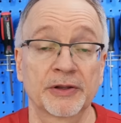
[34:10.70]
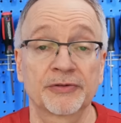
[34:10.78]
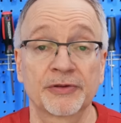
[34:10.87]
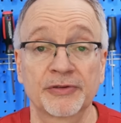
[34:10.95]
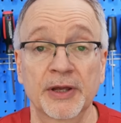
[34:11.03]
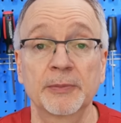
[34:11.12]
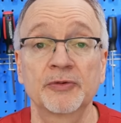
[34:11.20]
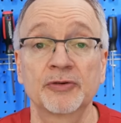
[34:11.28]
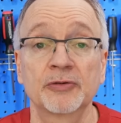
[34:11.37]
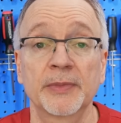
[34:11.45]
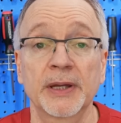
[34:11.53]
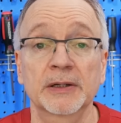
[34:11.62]
and it's the same
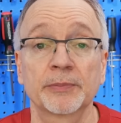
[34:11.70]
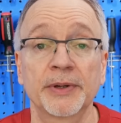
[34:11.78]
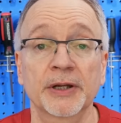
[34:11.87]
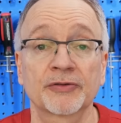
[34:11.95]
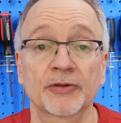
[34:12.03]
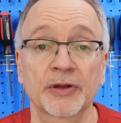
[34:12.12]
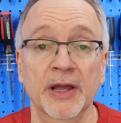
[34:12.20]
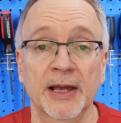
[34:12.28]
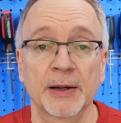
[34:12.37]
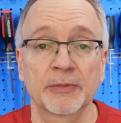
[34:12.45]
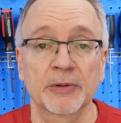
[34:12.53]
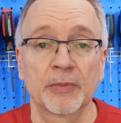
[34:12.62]
2 megapixel
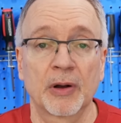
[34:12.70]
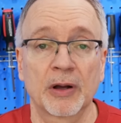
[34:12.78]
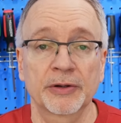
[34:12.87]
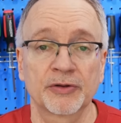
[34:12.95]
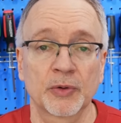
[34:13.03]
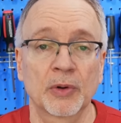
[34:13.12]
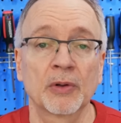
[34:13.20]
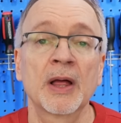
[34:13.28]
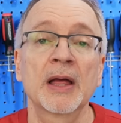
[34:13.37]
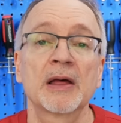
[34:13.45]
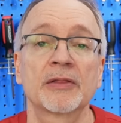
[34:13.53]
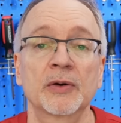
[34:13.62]
camera module
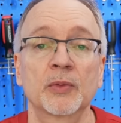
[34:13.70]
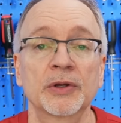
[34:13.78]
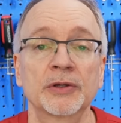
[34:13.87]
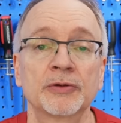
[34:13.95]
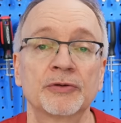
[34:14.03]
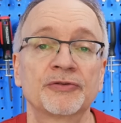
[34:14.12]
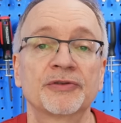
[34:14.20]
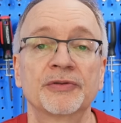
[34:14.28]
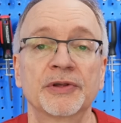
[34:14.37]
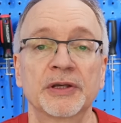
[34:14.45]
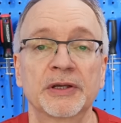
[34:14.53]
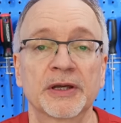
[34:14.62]
that we used in
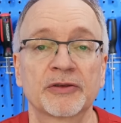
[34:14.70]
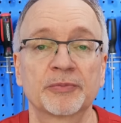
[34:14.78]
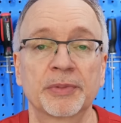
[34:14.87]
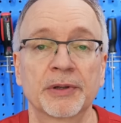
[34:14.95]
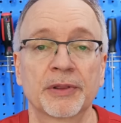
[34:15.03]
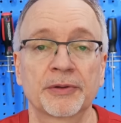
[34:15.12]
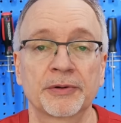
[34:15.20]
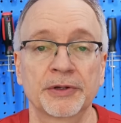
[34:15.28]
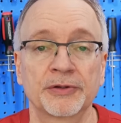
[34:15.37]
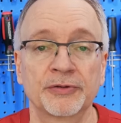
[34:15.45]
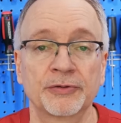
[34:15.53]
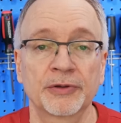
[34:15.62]
the
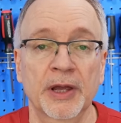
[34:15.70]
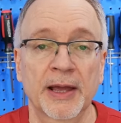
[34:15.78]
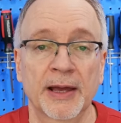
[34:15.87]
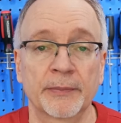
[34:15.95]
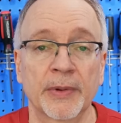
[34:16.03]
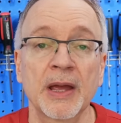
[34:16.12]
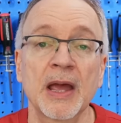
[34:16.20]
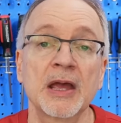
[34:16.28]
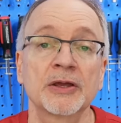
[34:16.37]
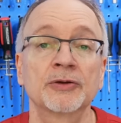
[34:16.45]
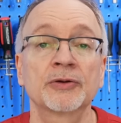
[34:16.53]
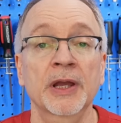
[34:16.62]
ESP32 cam.
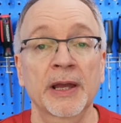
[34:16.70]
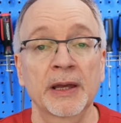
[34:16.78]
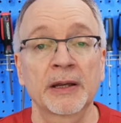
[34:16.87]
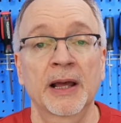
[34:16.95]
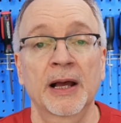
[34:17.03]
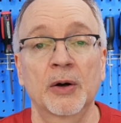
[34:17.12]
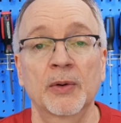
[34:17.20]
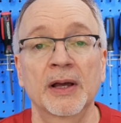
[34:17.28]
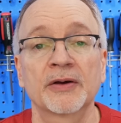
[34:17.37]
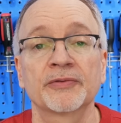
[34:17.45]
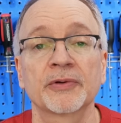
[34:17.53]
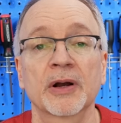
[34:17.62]
You can
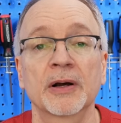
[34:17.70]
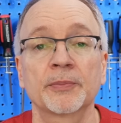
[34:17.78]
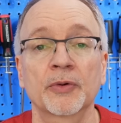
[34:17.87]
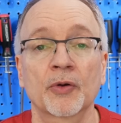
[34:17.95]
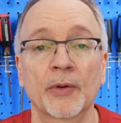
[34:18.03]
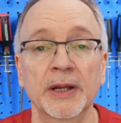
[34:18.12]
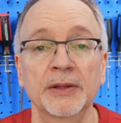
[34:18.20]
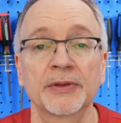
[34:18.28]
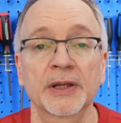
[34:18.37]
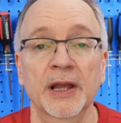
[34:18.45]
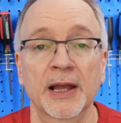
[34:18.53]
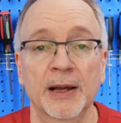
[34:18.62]
however upgrade
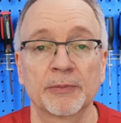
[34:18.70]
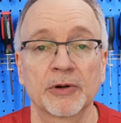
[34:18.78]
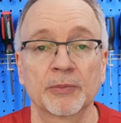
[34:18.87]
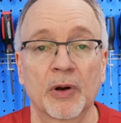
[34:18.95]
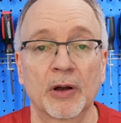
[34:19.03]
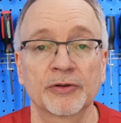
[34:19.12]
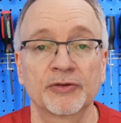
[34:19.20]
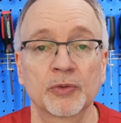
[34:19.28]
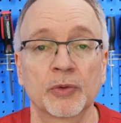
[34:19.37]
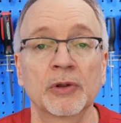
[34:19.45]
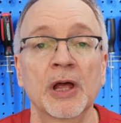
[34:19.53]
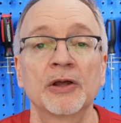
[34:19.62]
the camera
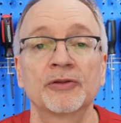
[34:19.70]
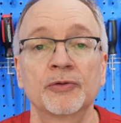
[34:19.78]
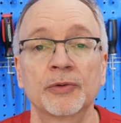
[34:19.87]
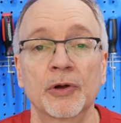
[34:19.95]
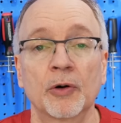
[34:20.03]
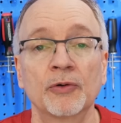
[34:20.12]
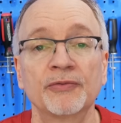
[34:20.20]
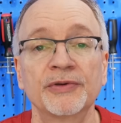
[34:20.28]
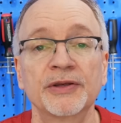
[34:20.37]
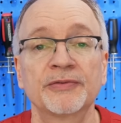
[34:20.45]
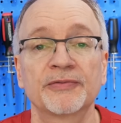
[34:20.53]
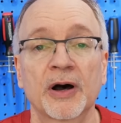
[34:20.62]
module to an
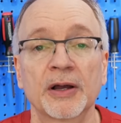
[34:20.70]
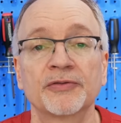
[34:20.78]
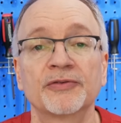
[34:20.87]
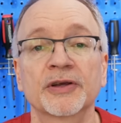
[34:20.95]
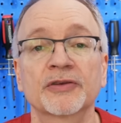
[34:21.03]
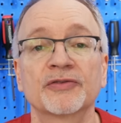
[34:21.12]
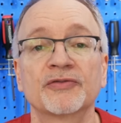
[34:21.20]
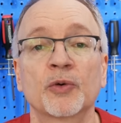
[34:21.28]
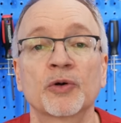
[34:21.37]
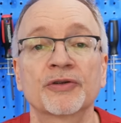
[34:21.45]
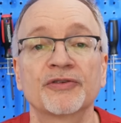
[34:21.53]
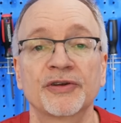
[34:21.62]

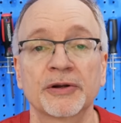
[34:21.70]
OV5640